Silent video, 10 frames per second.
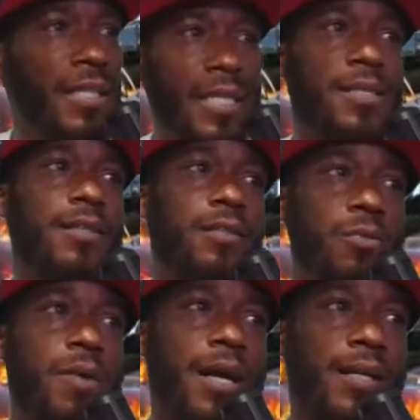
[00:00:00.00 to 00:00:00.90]
Easy,
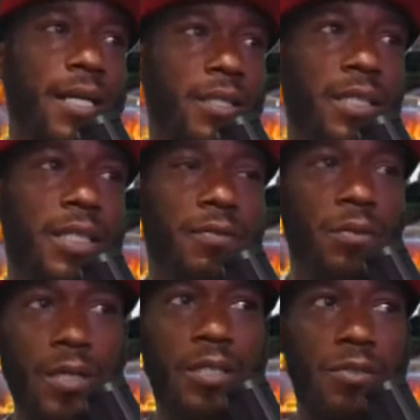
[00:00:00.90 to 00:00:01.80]
you acting like you ain't
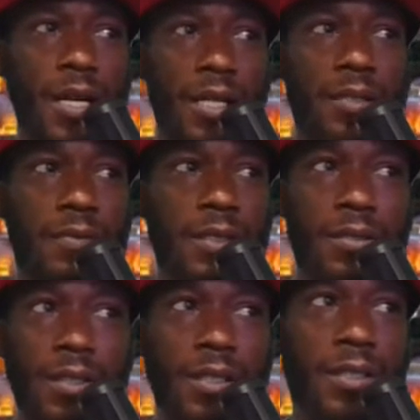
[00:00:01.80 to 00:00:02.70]
even win, trying to
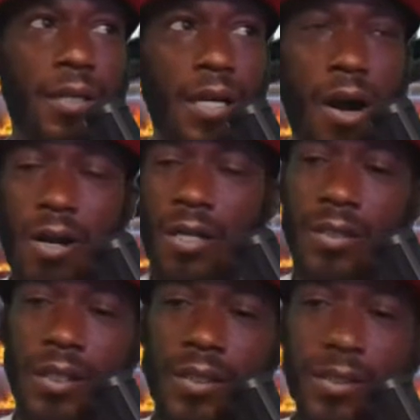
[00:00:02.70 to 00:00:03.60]
convince niggas and
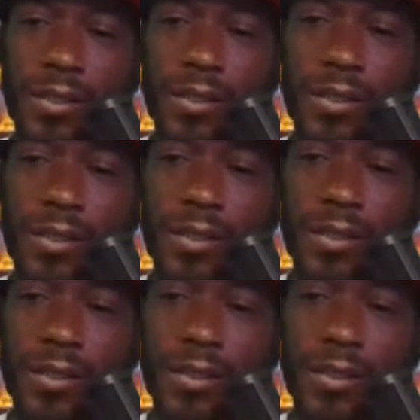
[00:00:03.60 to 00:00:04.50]
arguing niggas' opinions. You
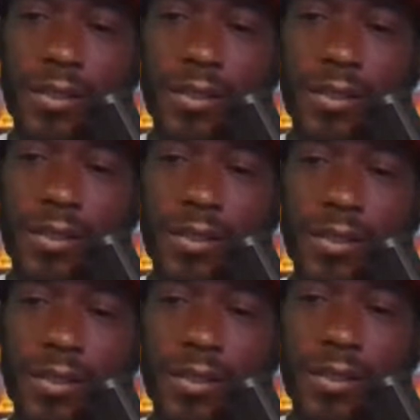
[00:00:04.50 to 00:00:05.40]
acting like you
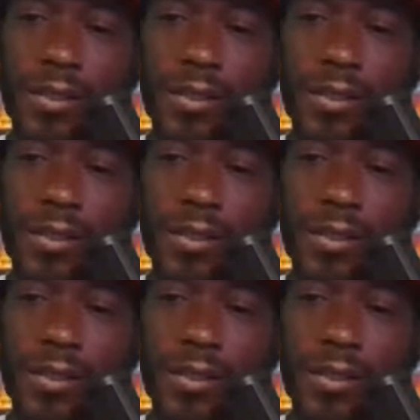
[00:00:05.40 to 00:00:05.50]
won.